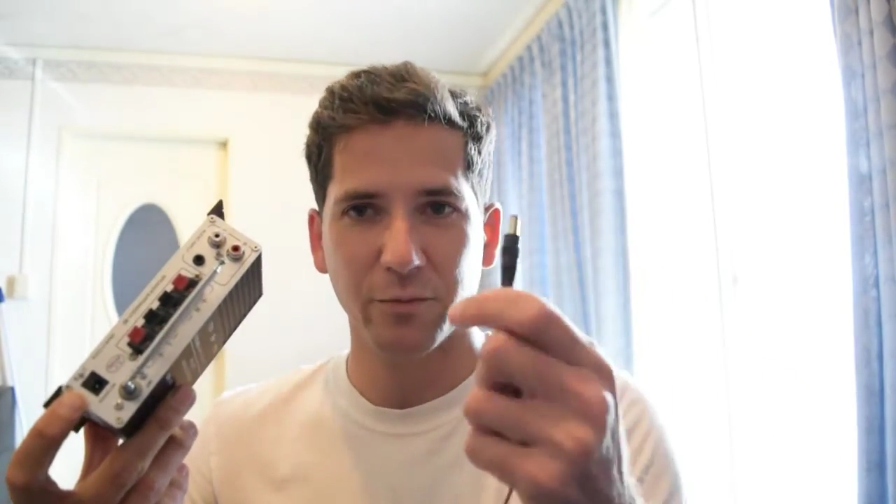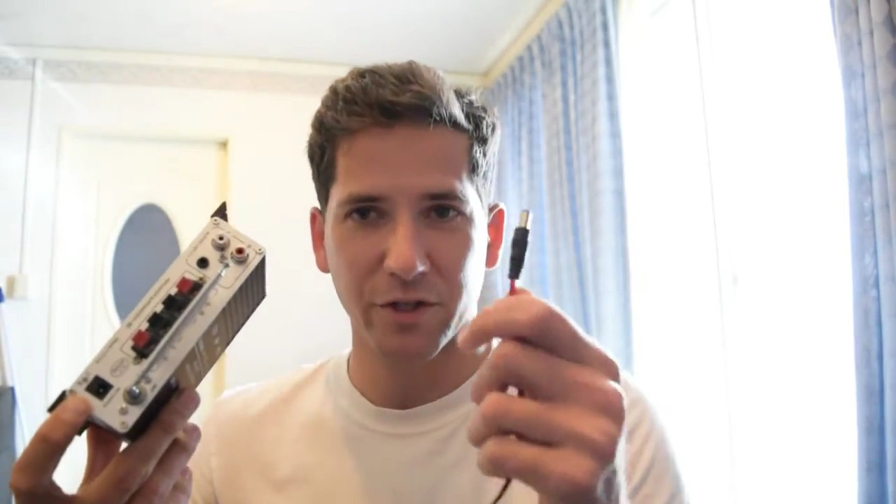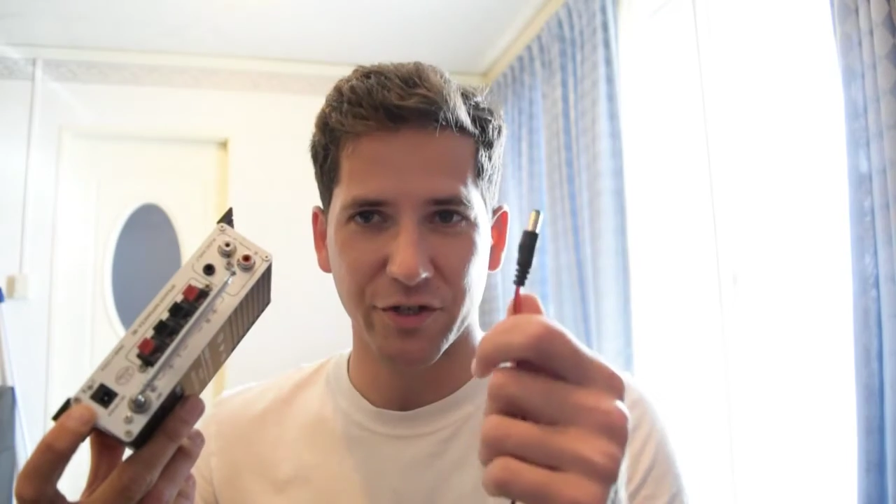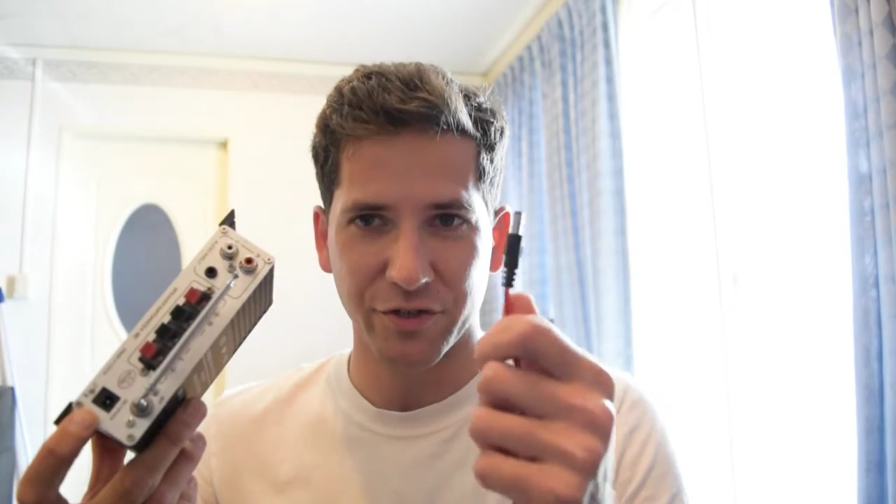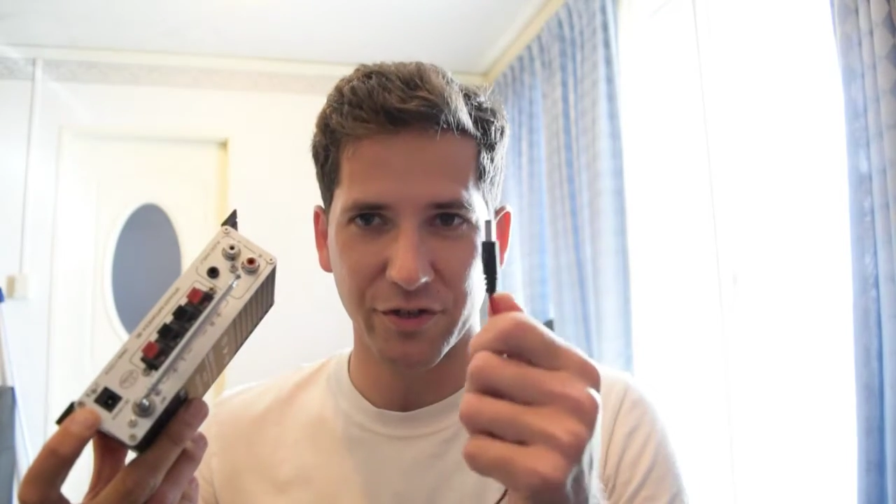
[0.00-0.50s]

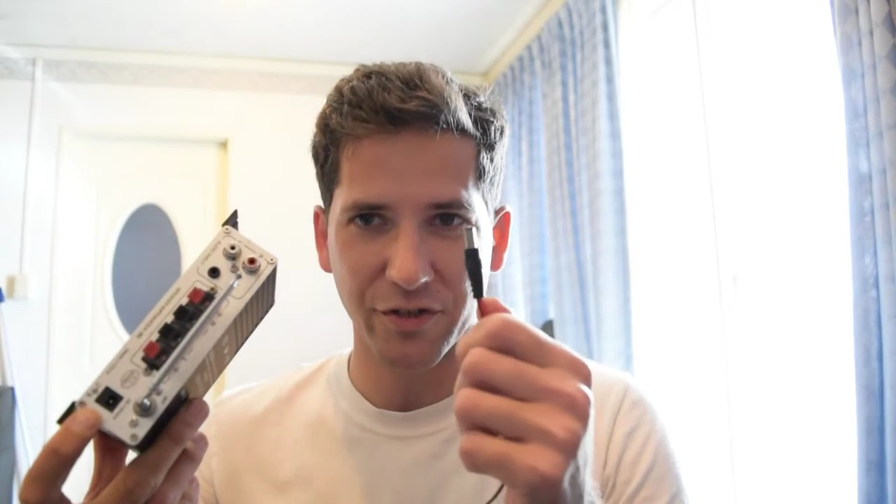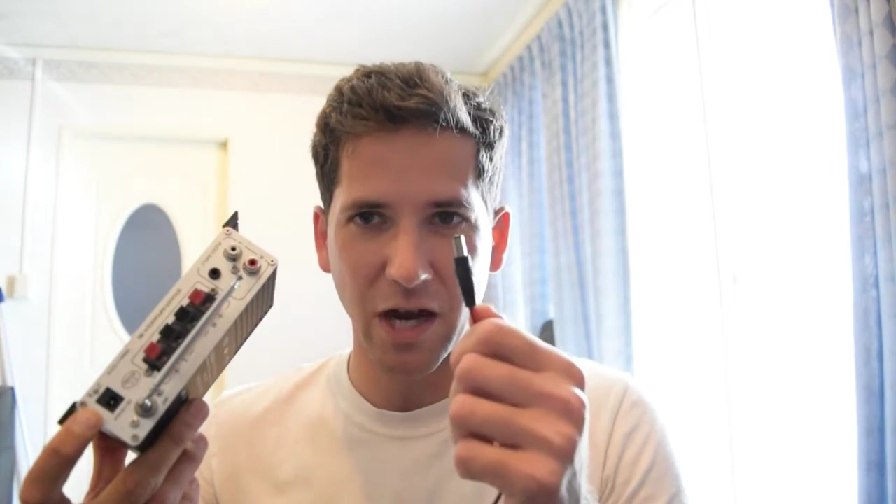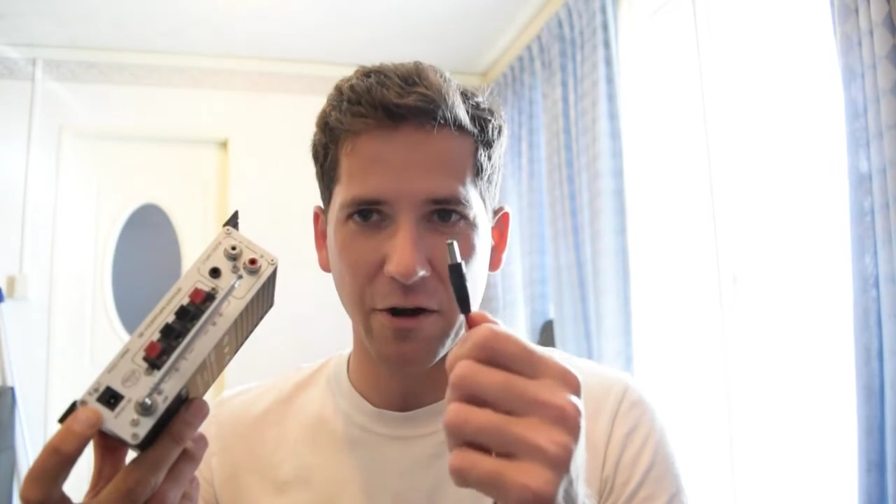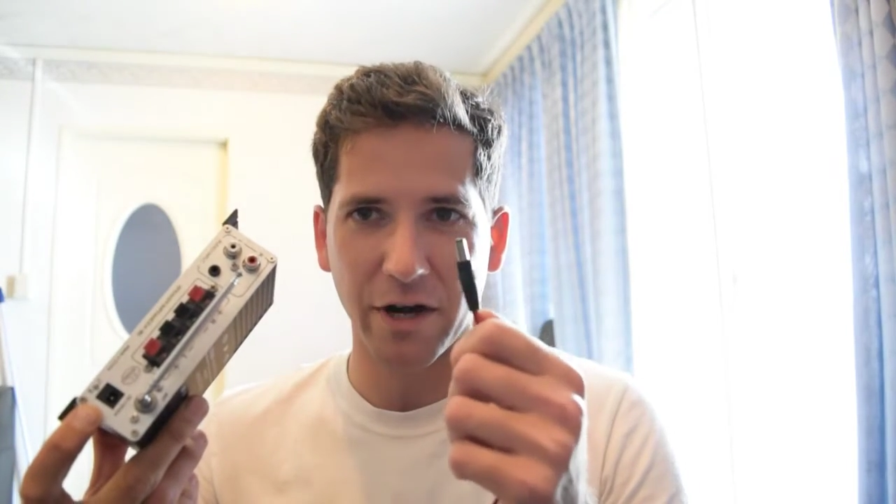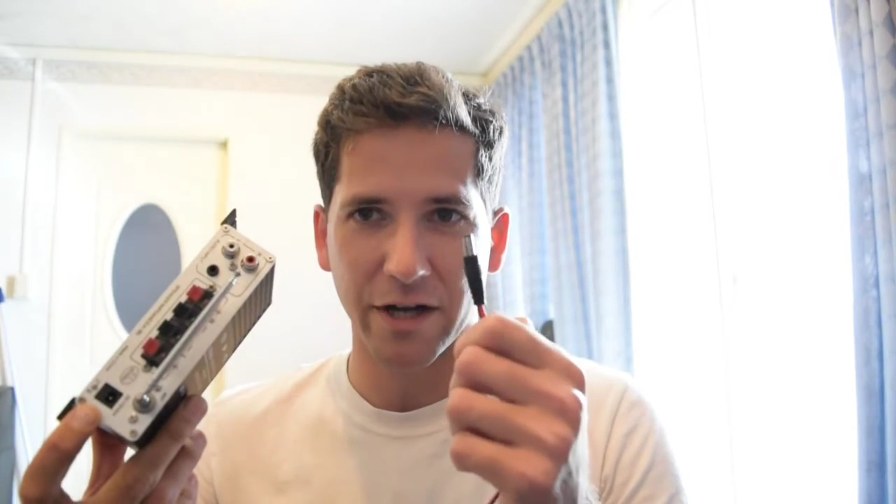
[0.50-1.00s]
which is this
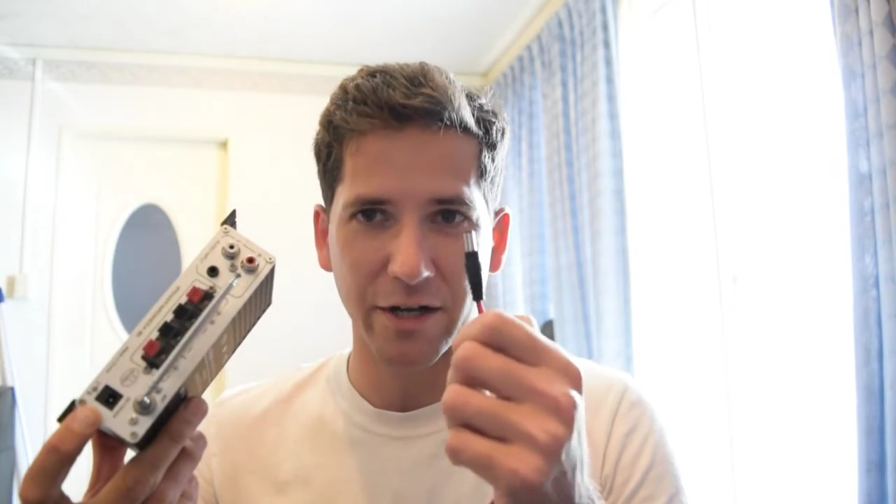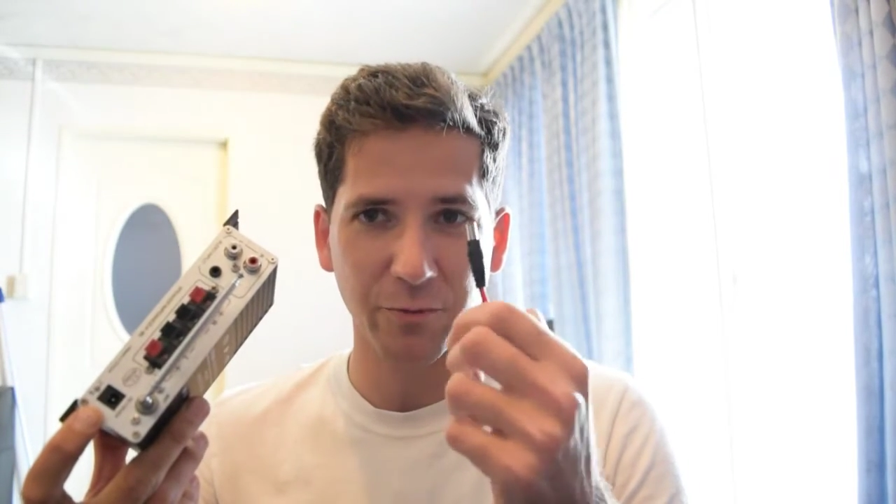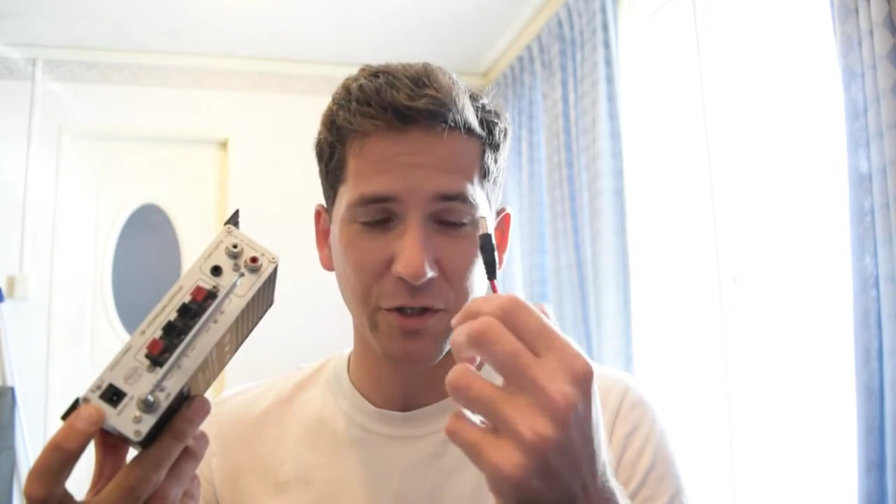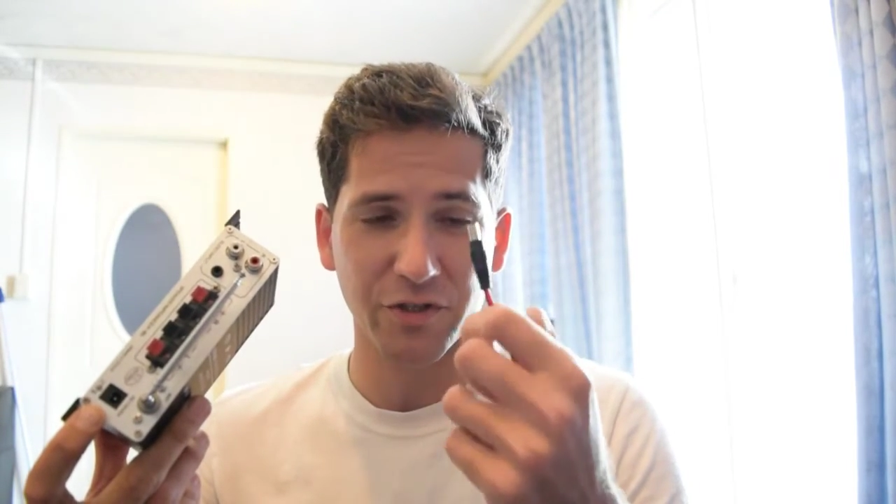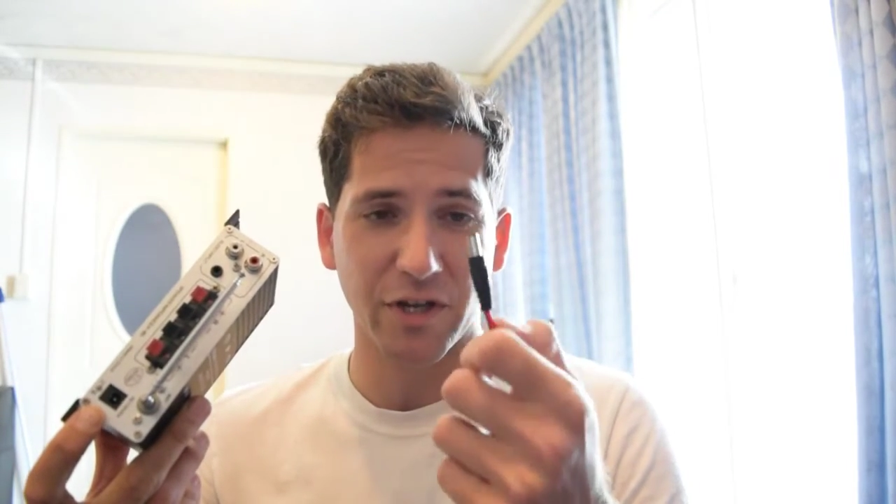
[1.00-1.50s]
guy right here,
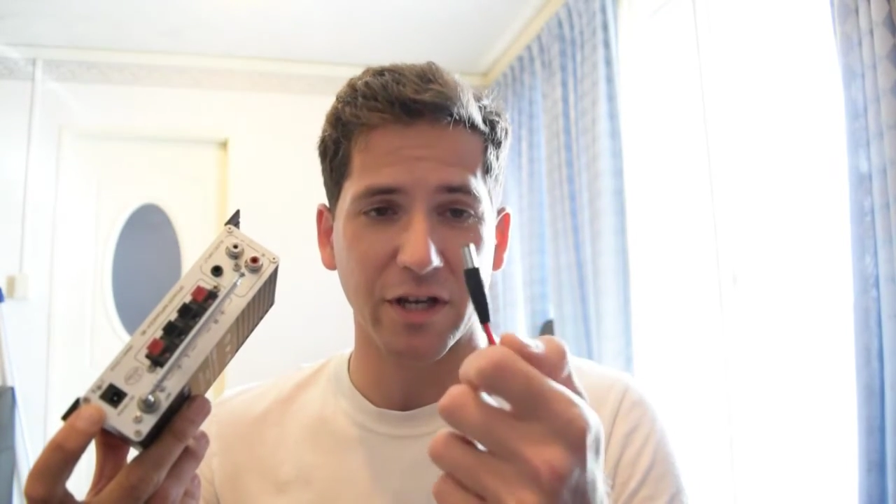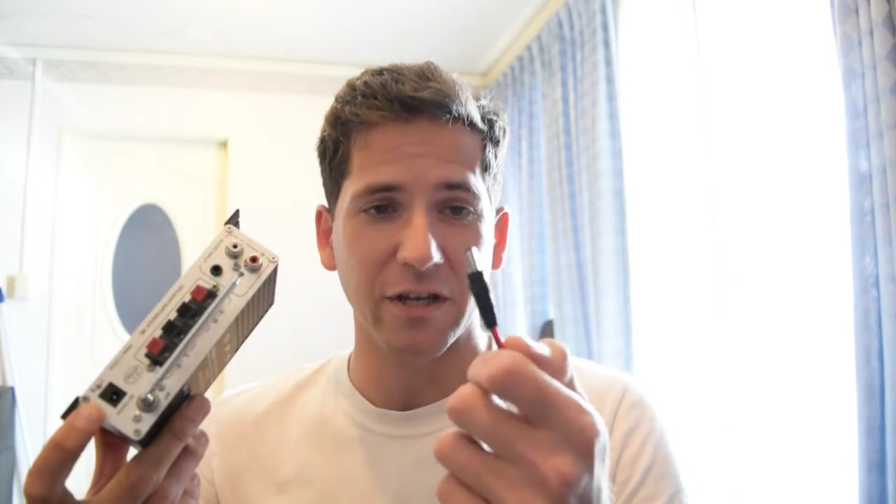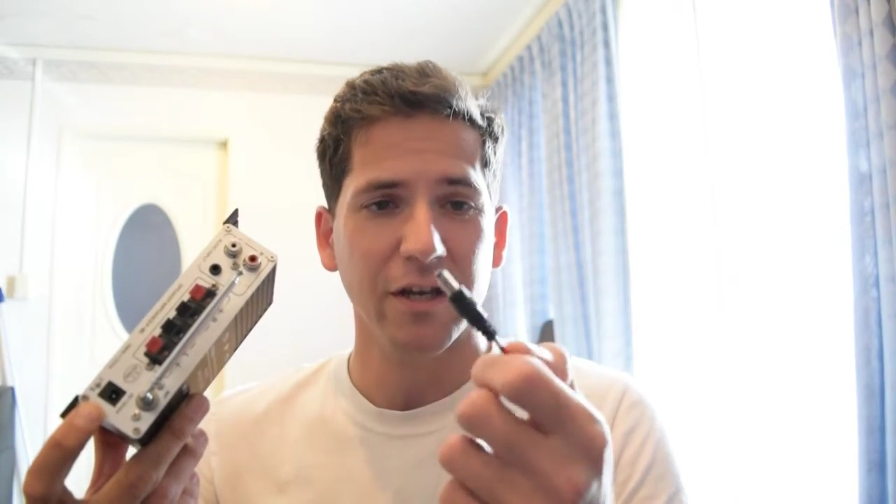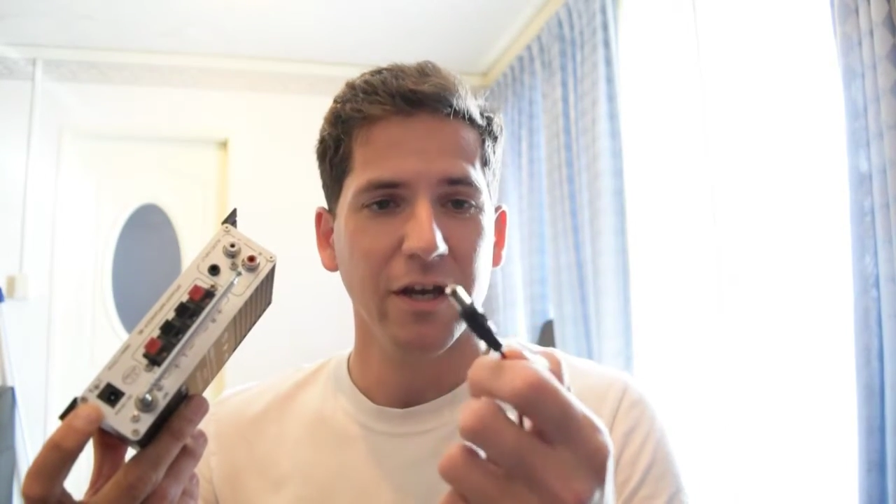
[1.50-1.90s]
which is a